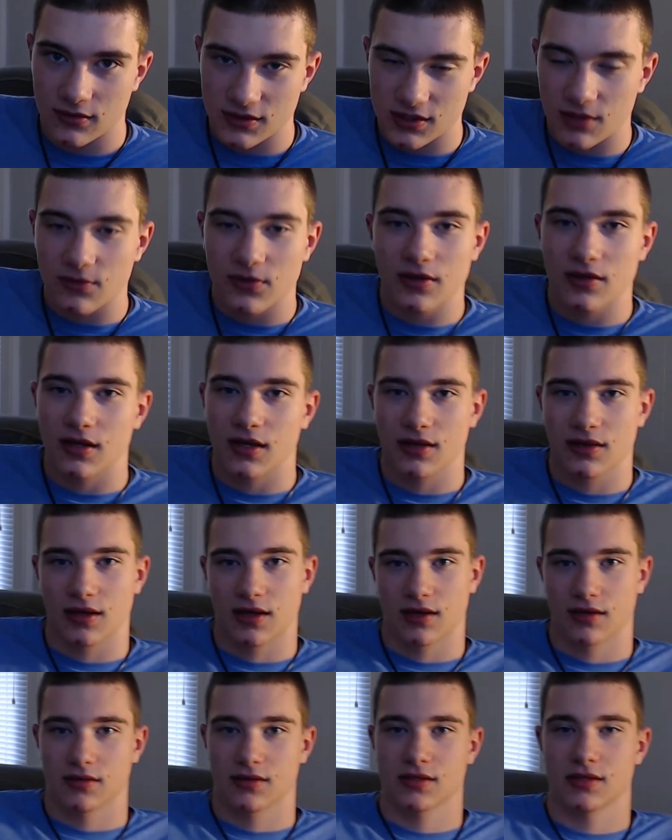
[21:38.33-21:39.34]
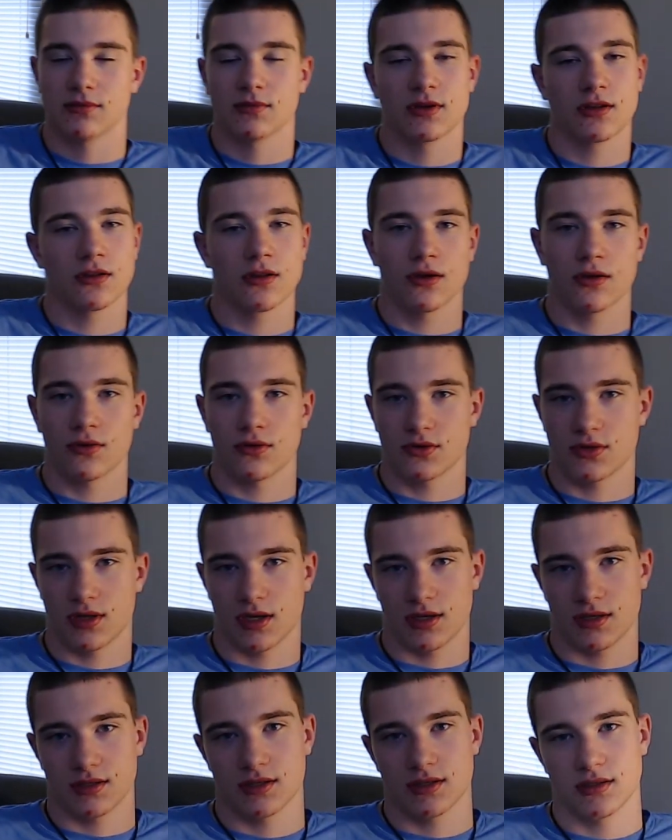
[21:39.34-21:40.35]
Something like that. Something along those
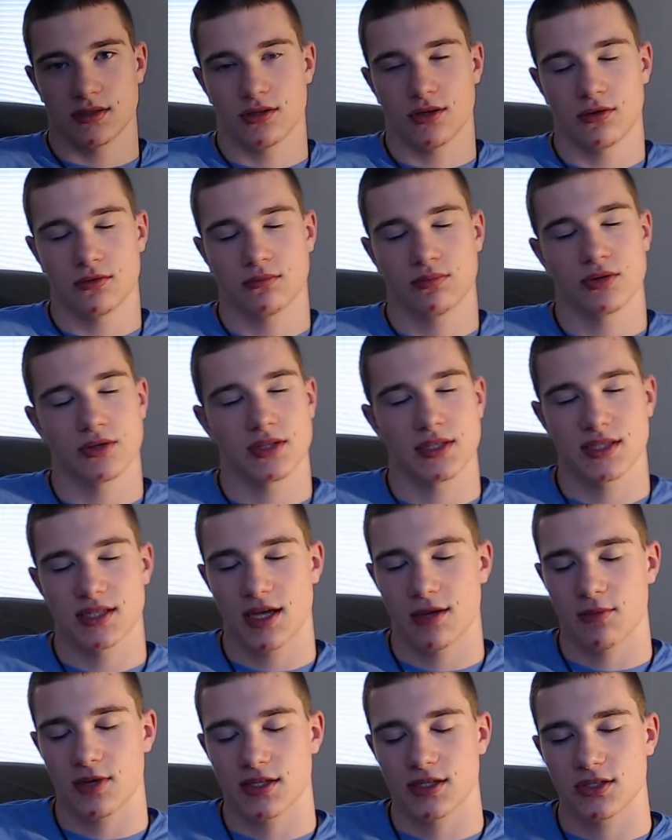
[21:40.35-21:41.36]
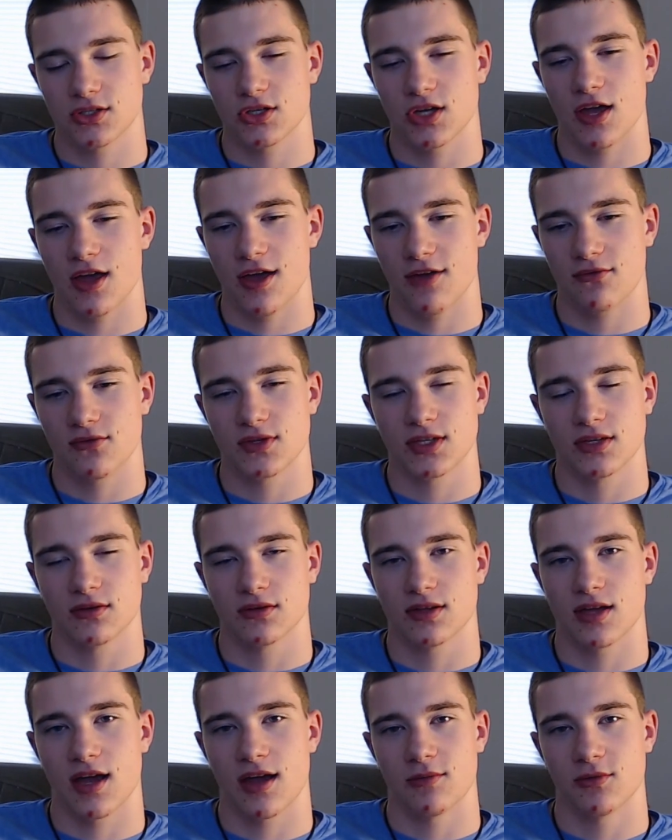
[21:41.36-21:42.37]
lines. Don't put the same message every
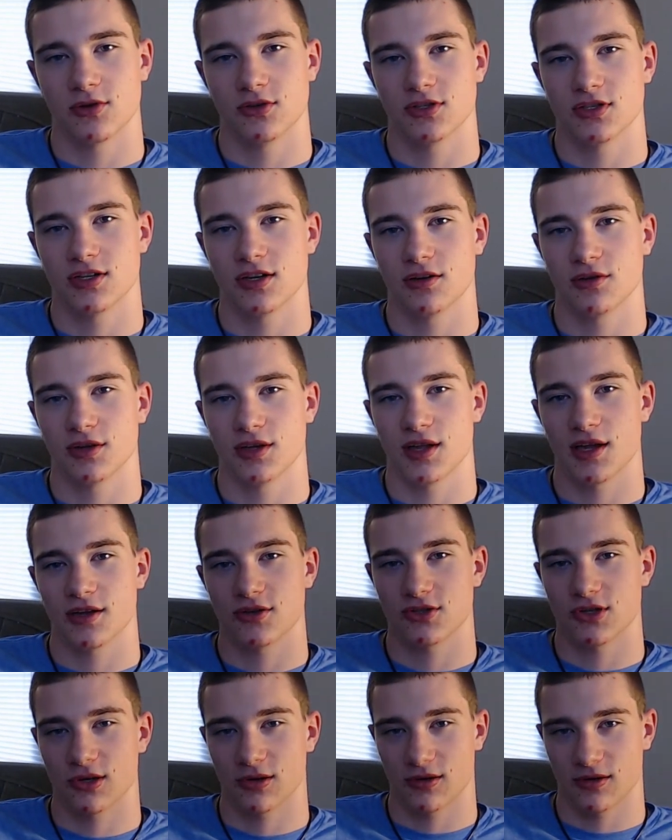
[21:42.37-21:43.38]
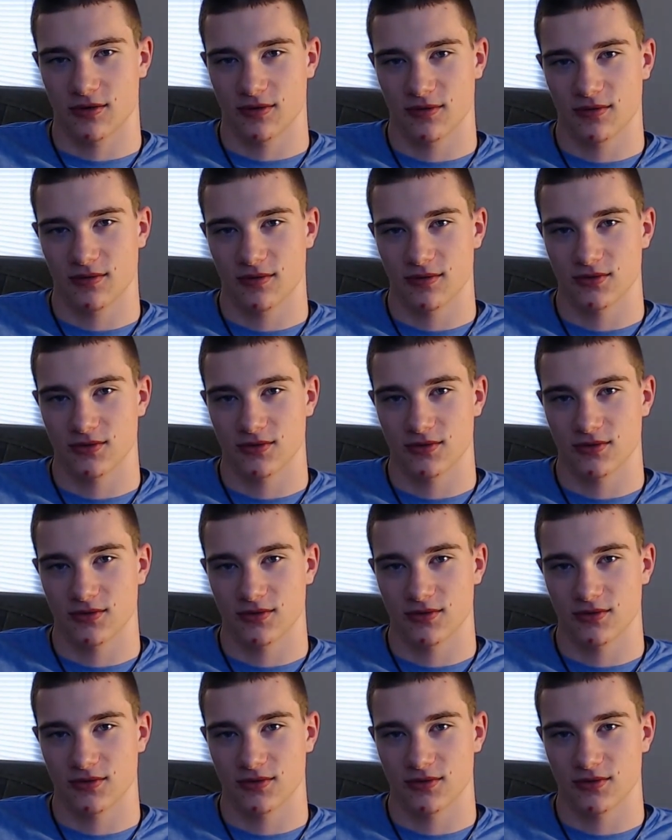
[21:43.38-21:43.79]
single time. You're just going to look like a jerk.